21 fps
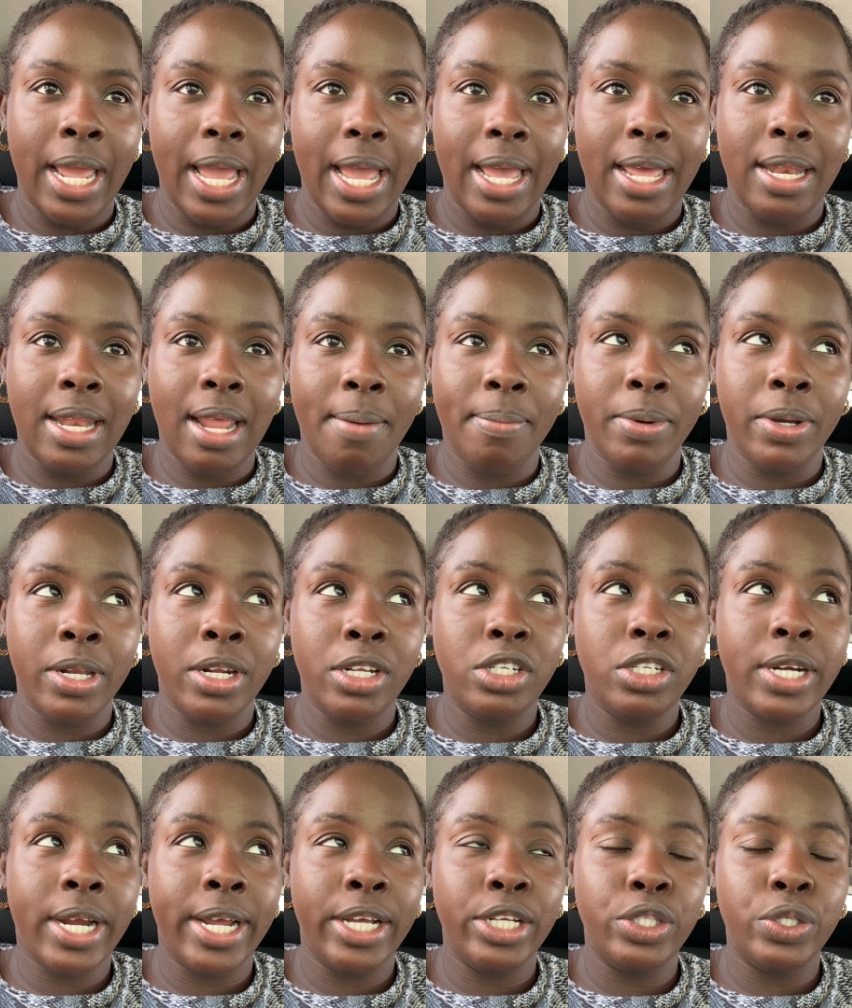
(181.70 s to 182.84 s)
and I'm gonna
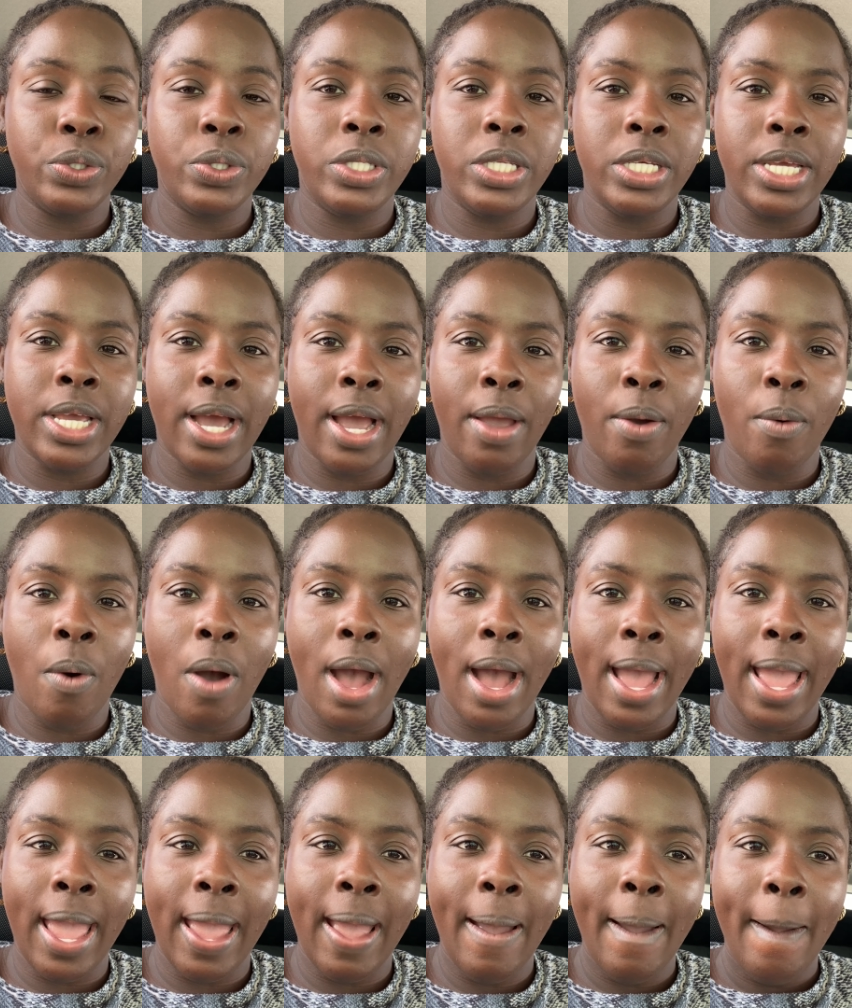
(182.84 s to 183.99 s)
try to D I
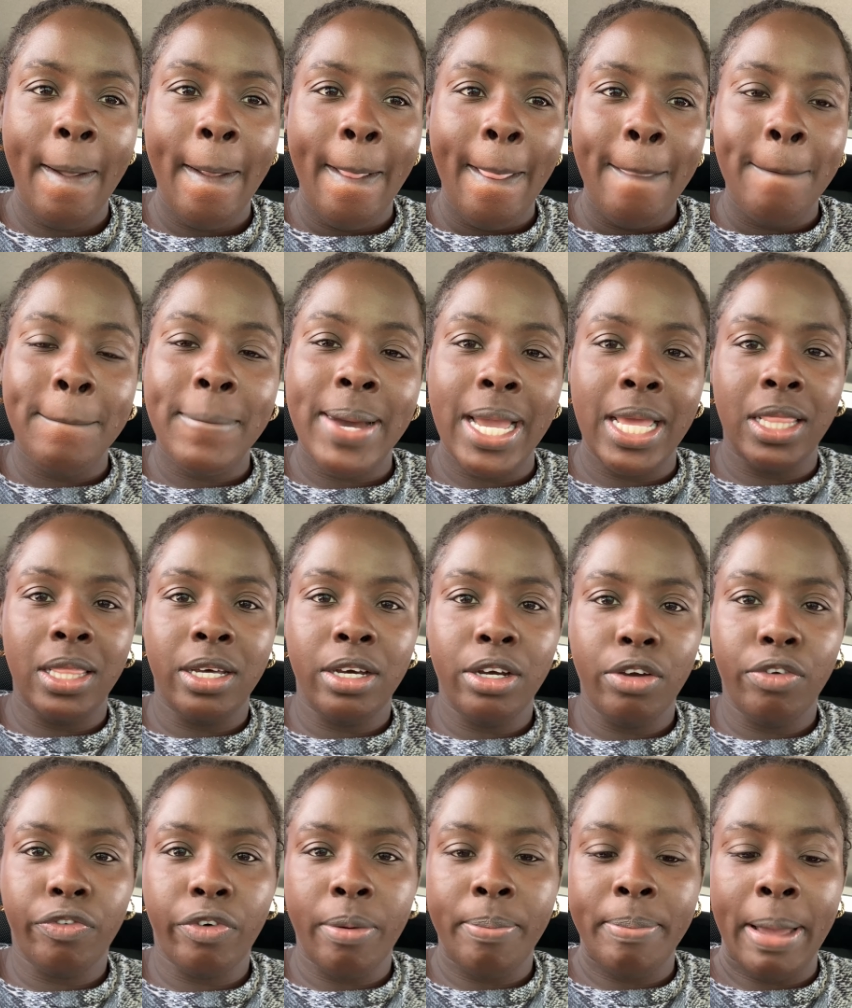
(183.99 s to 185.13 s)
Y my look
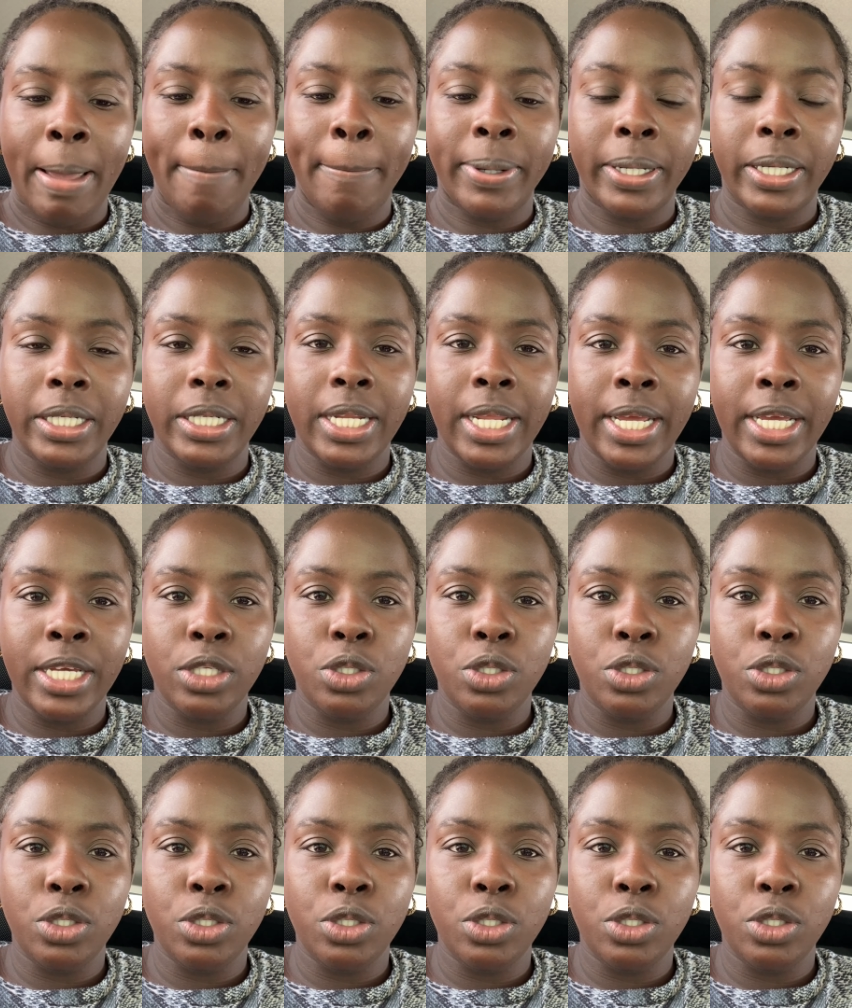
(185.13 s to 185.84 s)
for my birthday.